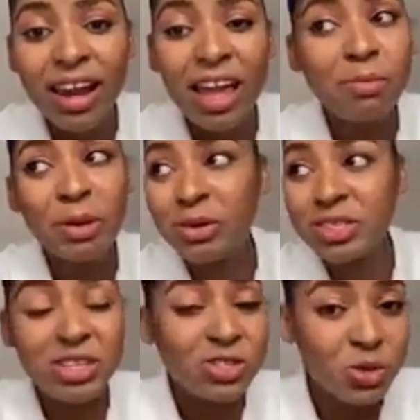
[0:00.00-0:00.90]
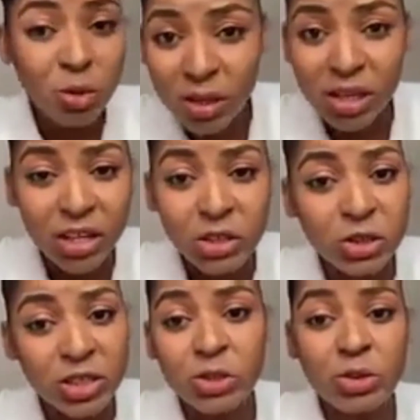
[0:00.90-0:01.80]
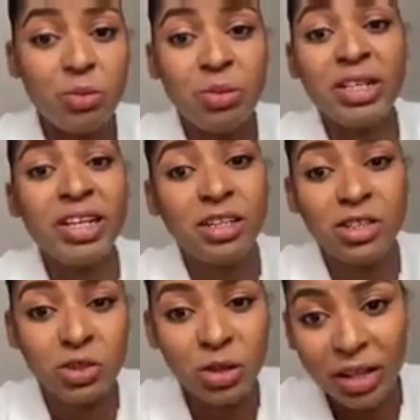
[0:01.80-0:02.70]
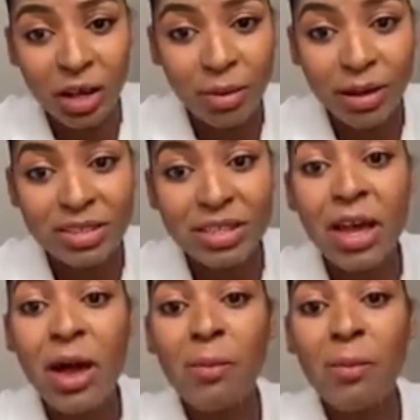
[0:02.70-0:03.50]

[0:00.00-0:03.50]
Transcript: Like, because there's so many issues that you could be clearly talking about,